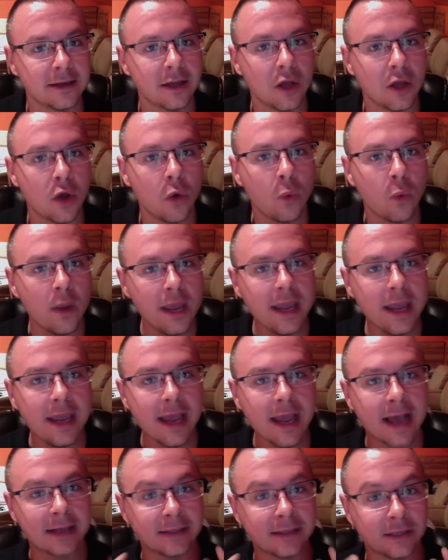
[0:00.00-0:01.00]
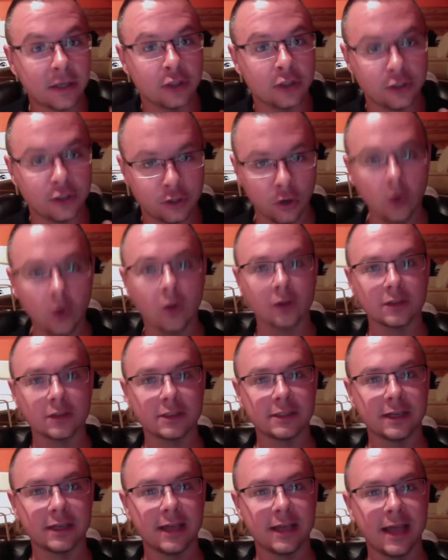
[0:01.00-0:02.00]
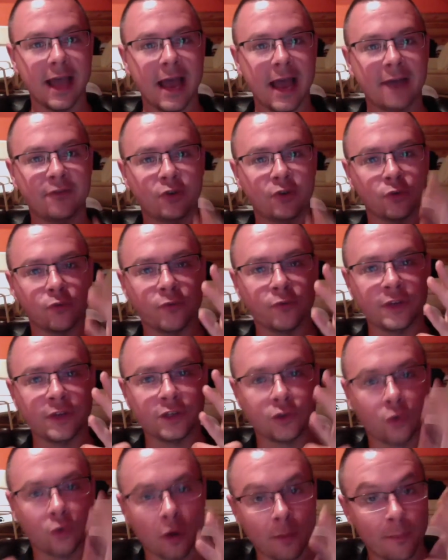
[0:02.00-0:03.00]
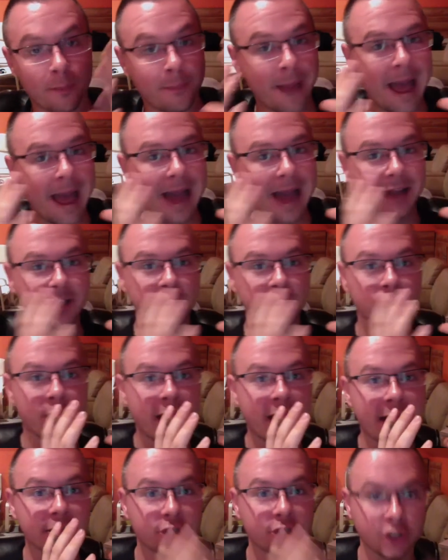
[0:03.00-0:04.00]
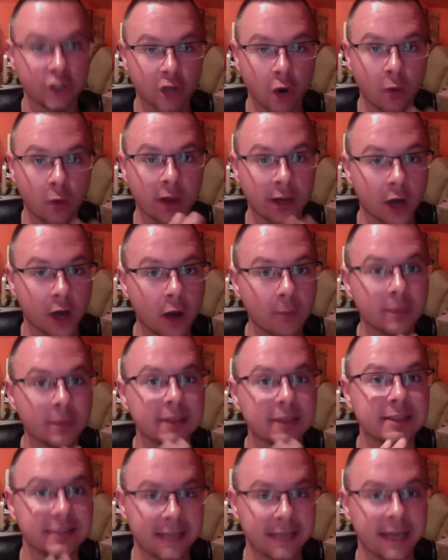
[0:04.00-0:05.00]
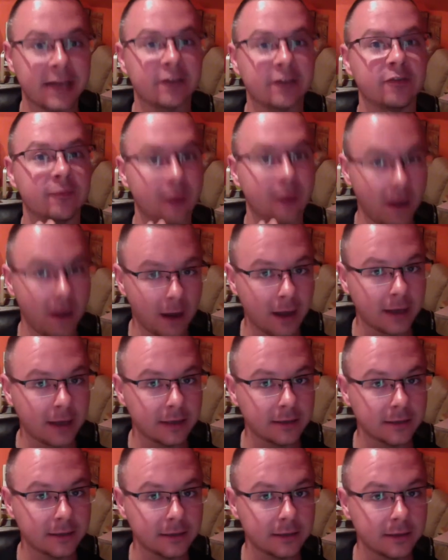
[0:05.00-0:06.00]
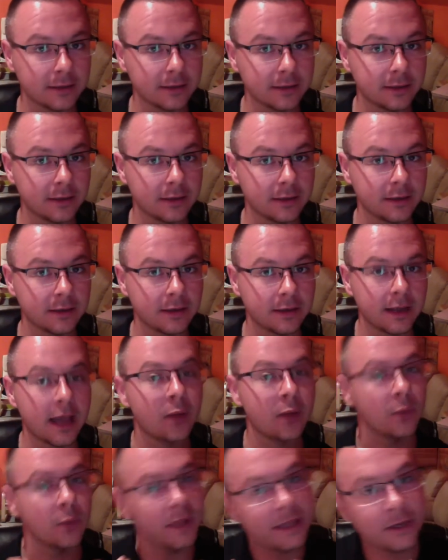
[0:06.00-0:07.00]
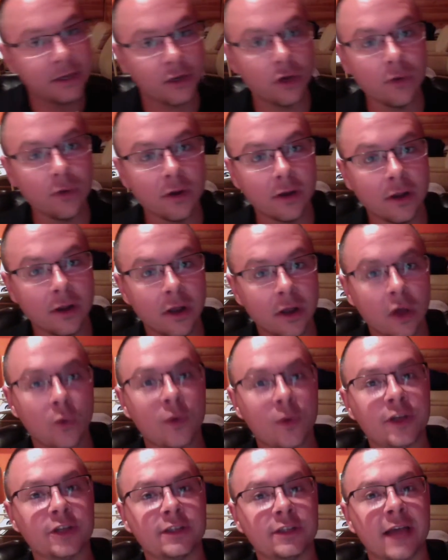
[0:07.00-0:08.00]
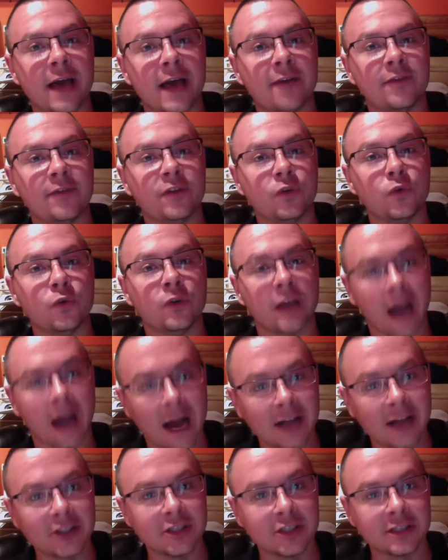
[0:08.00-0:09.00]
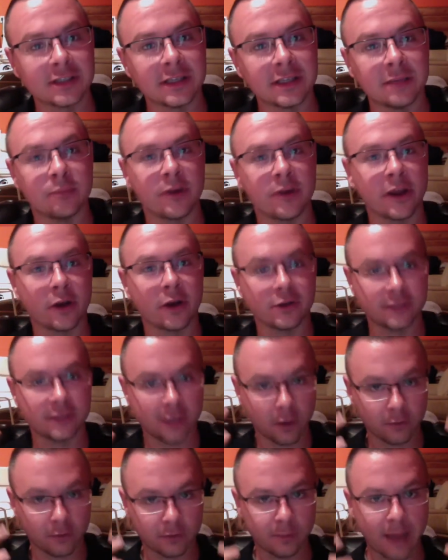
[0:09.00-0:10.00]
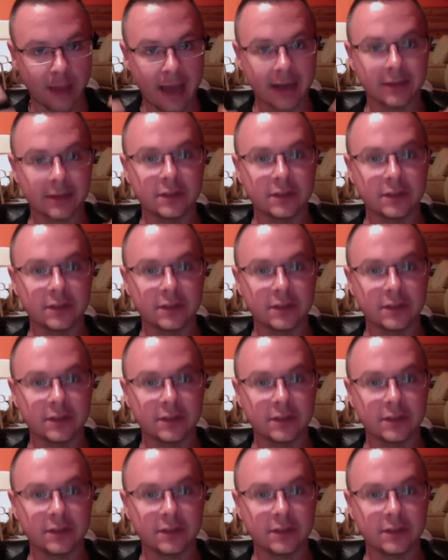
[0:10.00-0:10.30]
We as adults have to resort back to that showing up state of mind. And we can do it. We just have to consciously bring ourselves back to